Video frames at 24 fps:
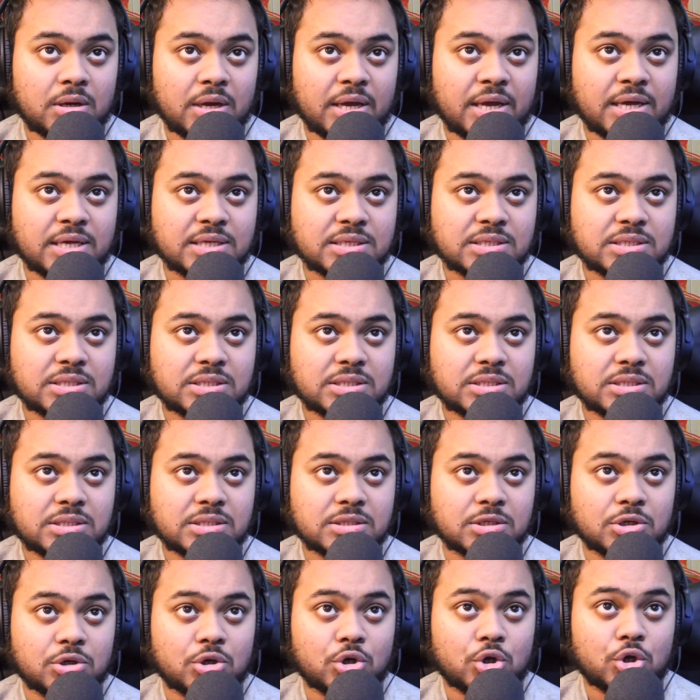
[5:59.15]

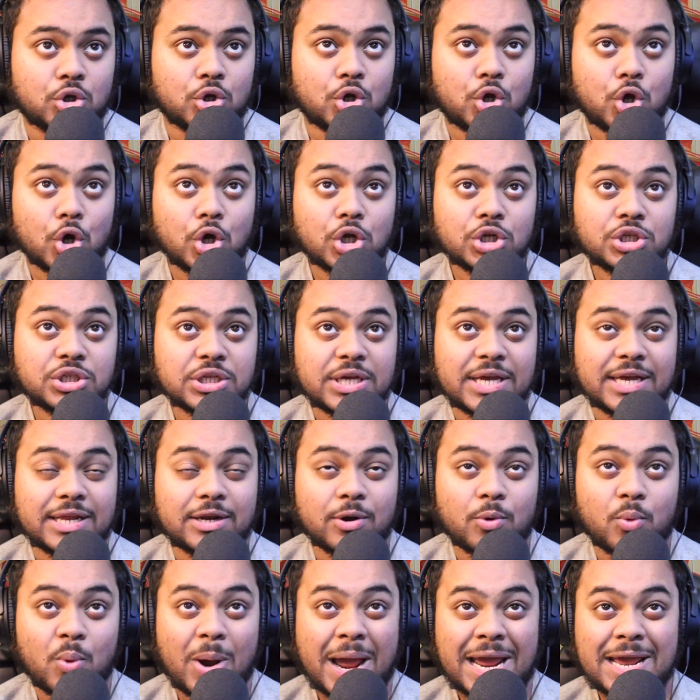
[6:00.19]
it's good in
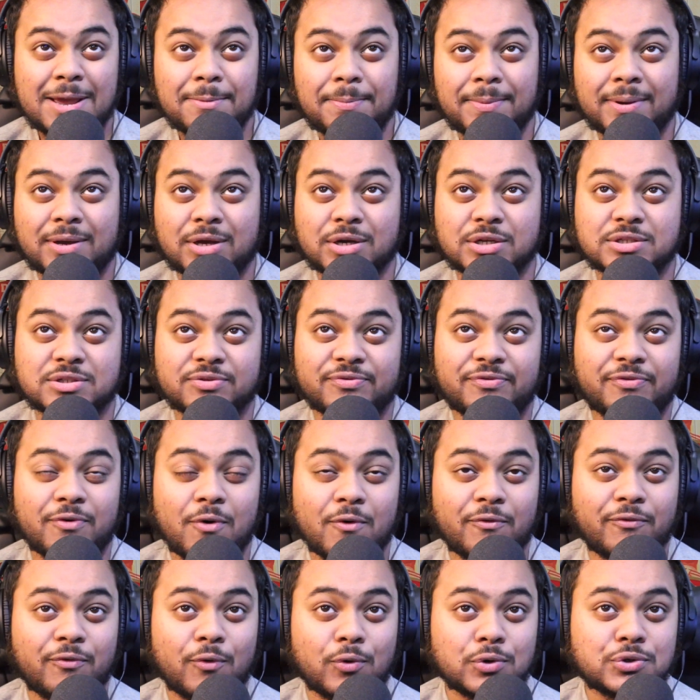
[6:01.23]
a way because a
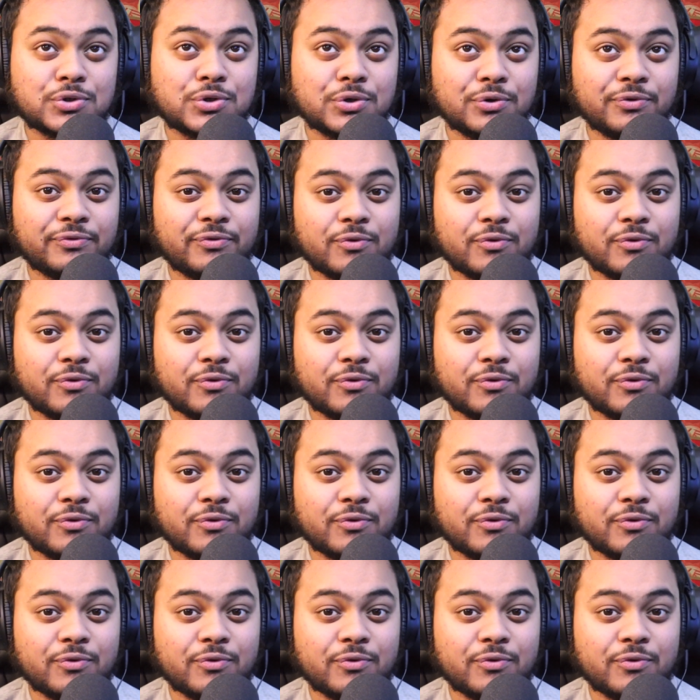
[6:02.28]
4-4-2